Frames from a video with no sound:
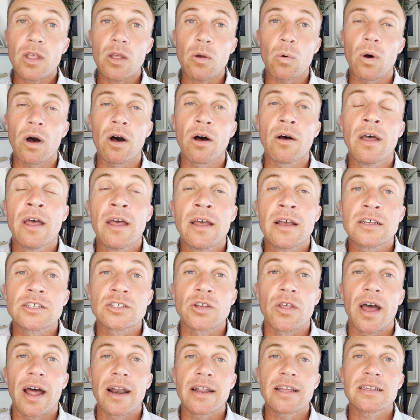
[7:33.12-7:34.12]
Well,
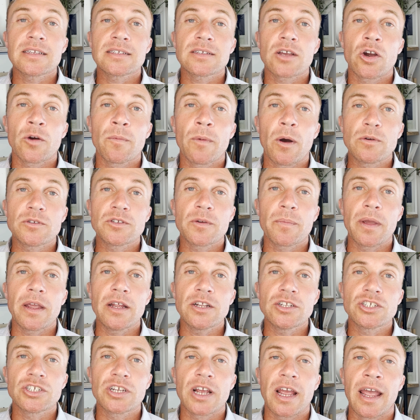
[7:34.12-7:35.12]
so that is Hermosa
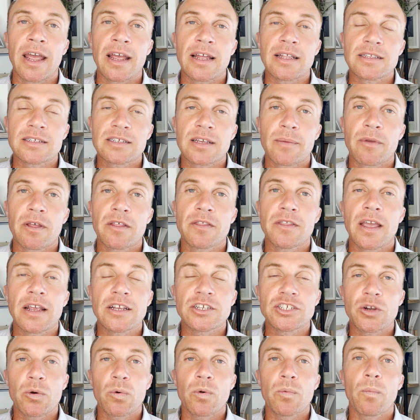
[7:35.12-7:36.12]
Beach and some of the
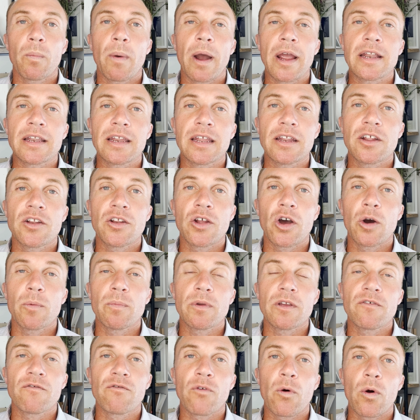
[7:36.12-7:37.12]
things you might need to know
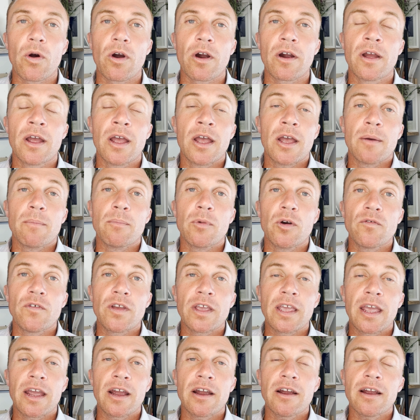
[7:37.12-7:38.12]
before
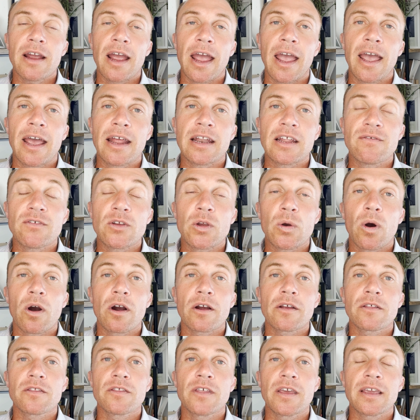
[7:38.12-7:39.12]
moving here. And if you
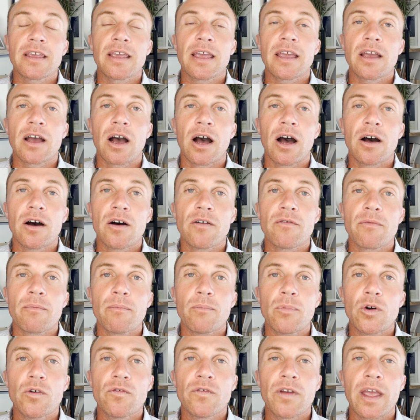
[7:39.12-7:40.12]
are thinking of
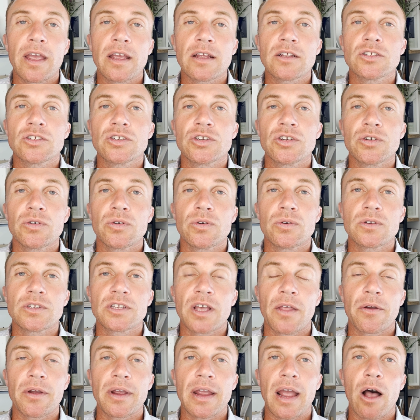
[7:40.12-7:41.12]
moving to
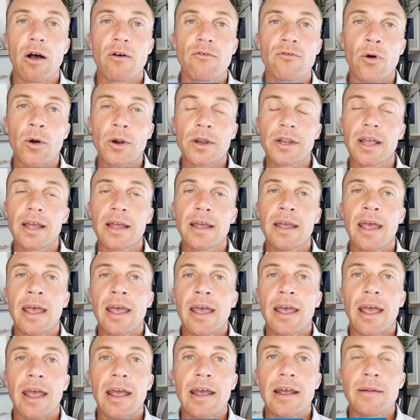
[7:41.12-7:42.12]
Southern California,
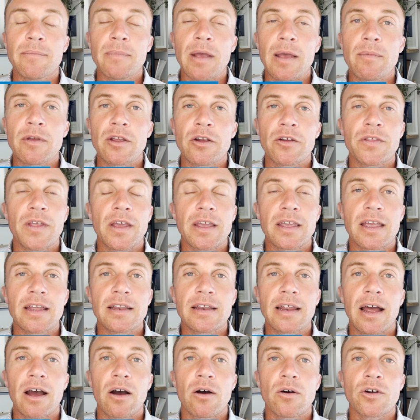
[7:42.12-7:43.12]
and maybe you're thinking
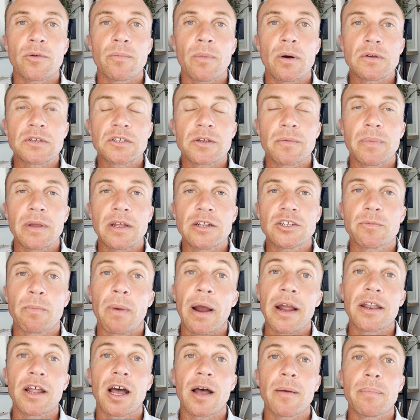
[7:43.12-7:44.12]
now Hermosa Beach
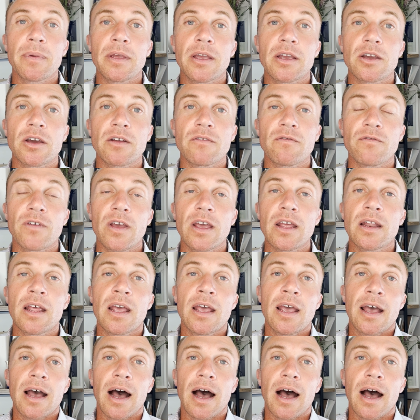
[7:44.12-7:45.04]
might not be a good fit,